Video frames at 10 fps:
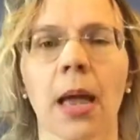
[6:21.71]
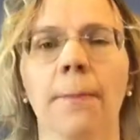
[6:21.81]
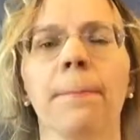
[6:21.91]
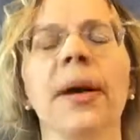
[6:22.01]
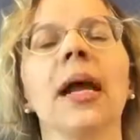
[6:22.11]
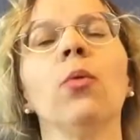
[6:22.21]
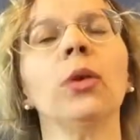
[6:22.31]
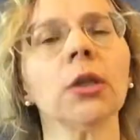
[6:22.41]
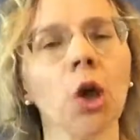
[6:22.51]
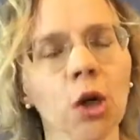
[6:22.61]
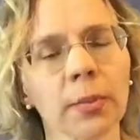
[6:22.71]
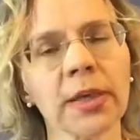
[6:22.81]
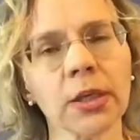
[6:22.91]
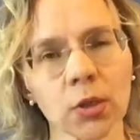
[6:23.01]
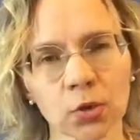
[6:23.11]
but I will not be
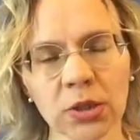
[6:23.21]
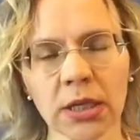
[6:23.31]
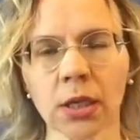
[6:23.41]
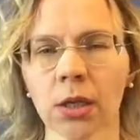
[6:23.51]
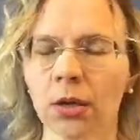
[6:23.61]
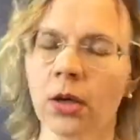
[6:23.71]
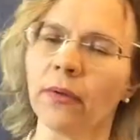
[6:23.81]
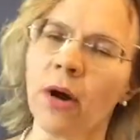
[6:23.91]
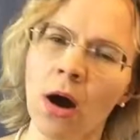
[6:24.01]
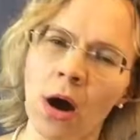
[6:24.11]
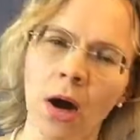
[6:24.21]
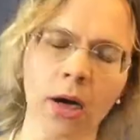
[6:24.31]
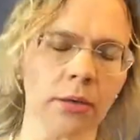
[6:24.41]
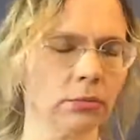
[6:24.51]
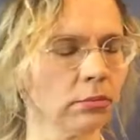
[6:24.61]
using a lot of
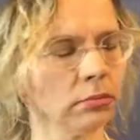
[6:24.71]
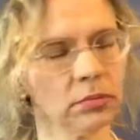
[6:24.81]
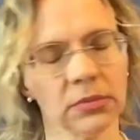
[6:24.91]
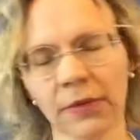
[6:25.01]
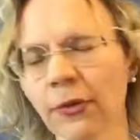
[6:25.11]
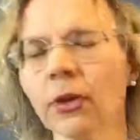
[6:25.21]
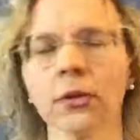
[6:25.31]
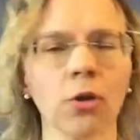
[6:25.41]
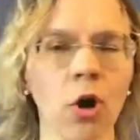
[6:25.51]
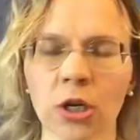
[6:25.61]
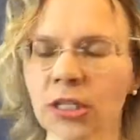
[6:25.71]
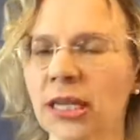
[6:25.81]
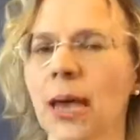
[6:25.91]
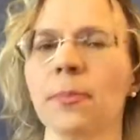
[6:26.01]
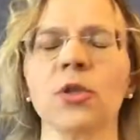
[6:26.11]
hard, difficult
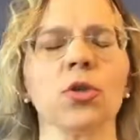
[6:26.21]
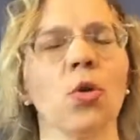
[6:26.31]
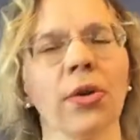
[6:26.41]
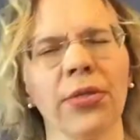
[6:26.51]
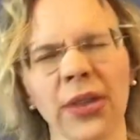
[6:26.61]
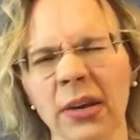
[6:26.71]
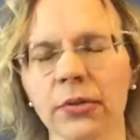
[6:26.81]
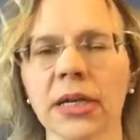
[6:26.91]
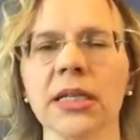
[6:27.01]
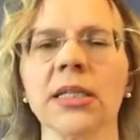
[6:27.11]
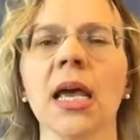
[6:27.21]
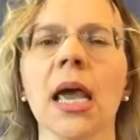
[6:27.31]
concepts or theories.